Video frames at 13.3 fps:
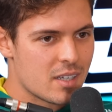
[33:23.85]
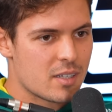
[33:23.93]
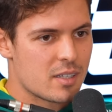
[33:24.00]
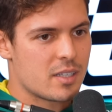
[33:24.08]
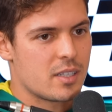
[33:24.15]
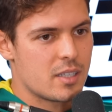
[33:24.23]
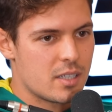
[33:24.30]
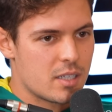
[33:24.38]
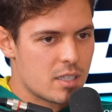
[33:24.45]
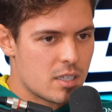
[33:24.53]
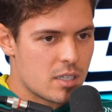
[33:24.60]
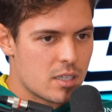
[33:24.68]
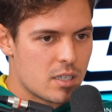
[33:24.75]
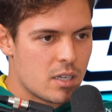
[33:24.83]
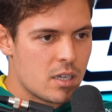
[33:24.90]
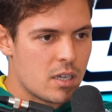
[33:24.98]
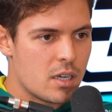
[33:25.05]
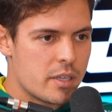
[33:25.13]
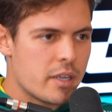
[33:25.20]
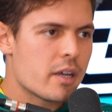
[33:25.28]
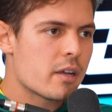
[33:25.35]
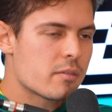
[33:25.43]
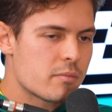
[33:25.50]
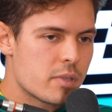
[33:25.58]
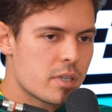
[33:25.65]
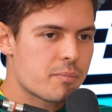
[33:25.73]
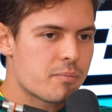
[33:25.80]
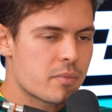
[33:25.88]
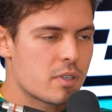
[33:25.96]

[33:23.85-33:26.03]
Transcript: Do you like the Foo Fighters? Uh, yeah, yeah.